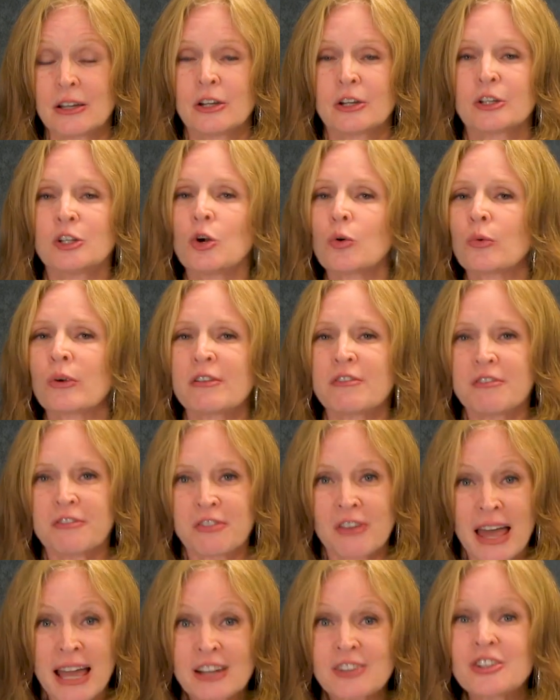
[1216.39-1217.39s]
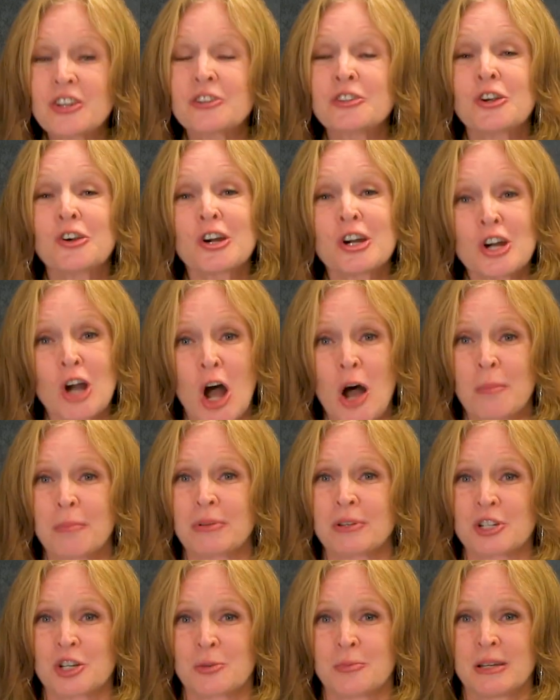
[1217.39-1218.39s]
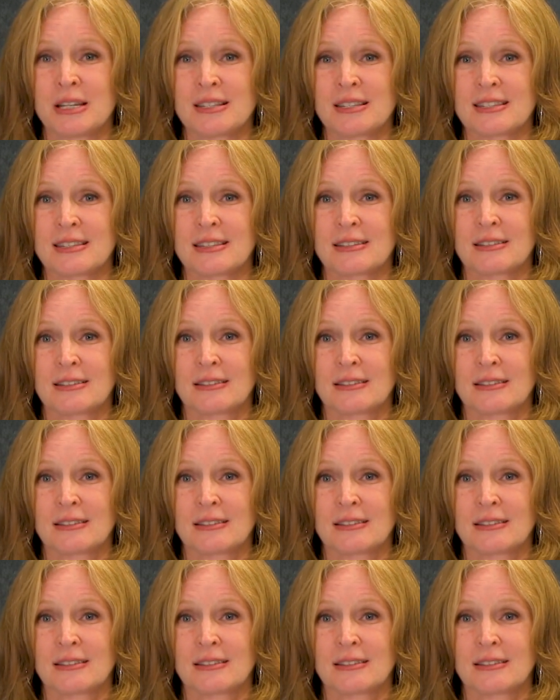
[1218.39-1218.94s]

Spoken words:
You'll reflect on your accomplishments.